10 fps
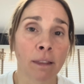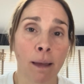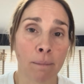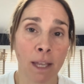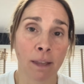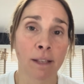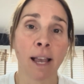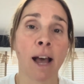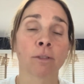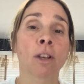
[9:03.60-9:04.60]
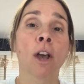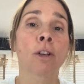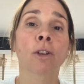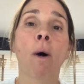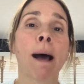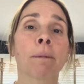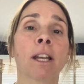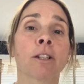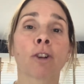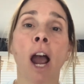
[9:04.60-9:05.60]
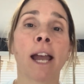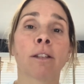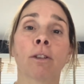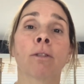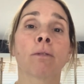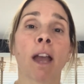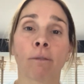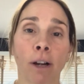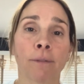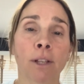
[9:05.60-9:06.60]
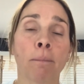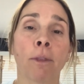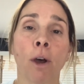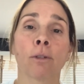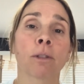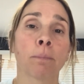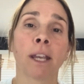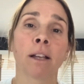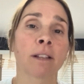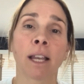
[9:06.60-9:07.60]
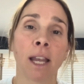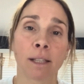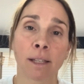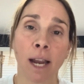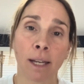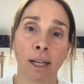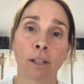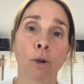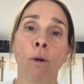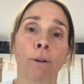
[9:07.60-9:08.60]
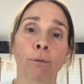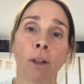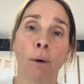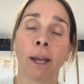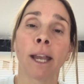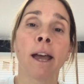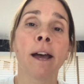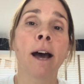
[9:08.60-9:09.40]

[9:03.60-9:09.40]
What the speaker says: them in this house. So I'm going to try to get rid of some of those because I can't stand it. It's overflowing.